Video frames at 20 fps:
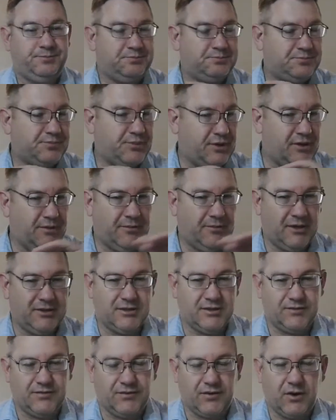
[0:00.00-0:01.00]
pretty much
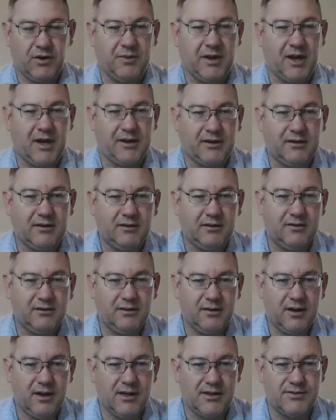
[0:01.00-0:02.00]
as far back
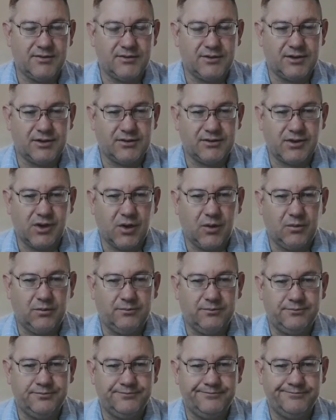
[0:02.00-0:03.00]
as returns go.
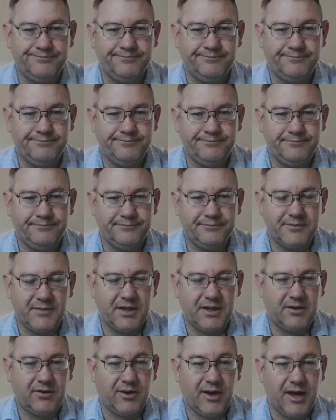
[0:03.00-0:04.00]

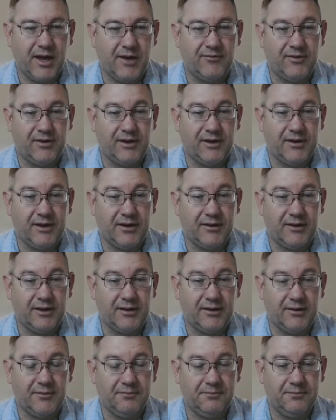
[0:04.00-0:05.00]
They don't have any
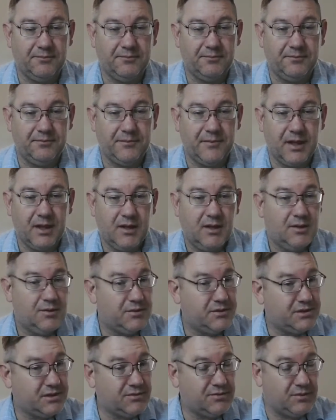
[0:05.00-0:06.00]
deadline,
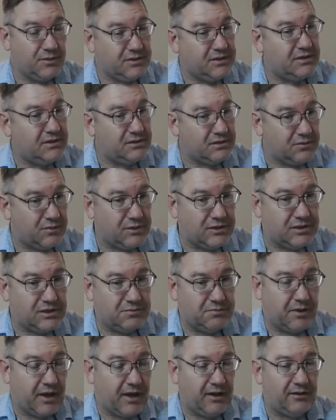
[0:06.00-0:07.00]
which is
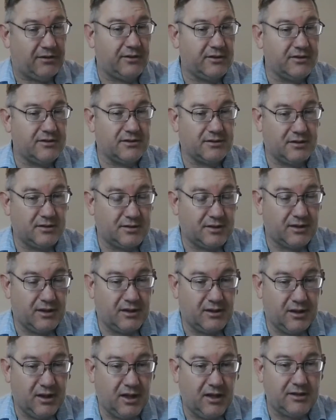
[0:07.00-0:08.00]
better than
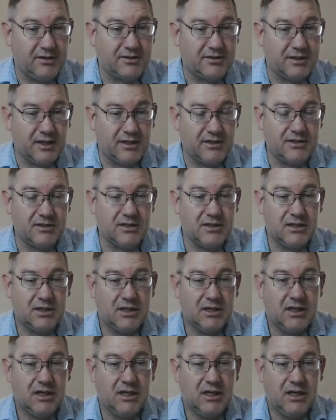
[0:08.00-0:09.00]
a lot of states.
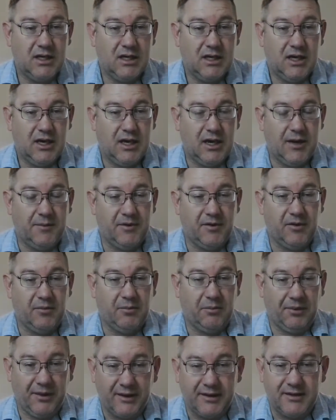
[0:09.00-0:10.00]
There are
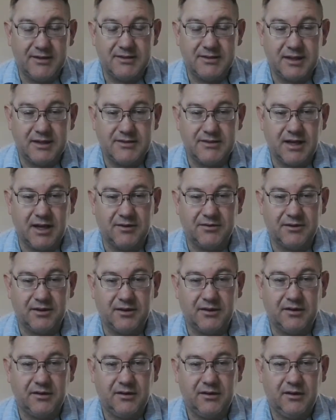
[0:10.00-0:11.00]
plenty of states out
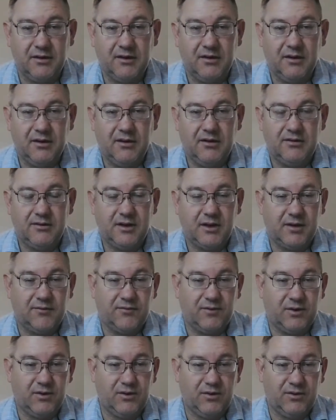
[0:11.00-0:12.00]
there that
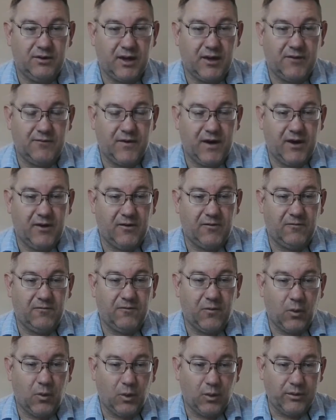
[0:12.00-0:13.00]
if they file
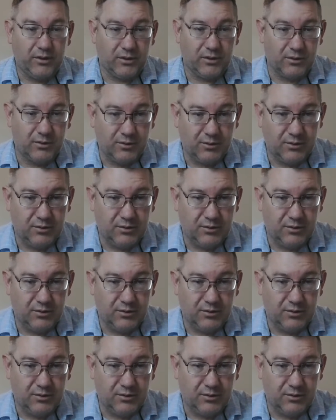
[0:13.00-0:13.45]
for you,